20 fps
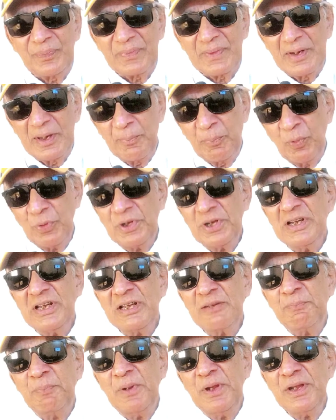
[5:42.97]
reporting a
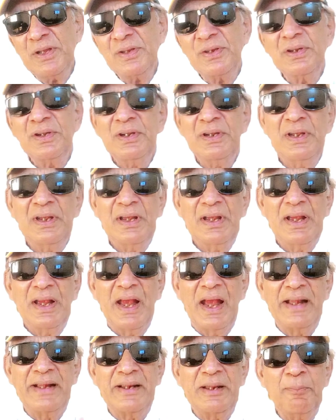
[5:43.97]
speech.
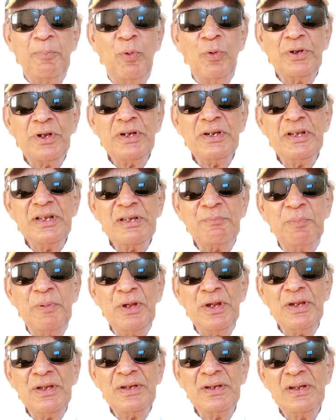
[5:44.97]
I reported a
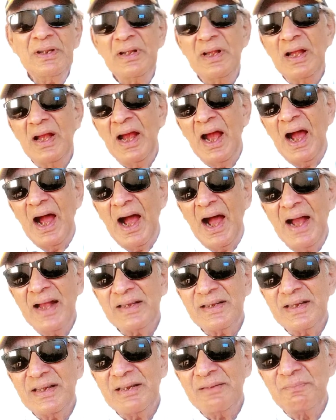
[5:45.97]
speech.
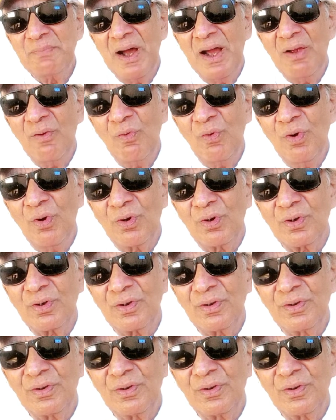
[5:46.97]
I did my work.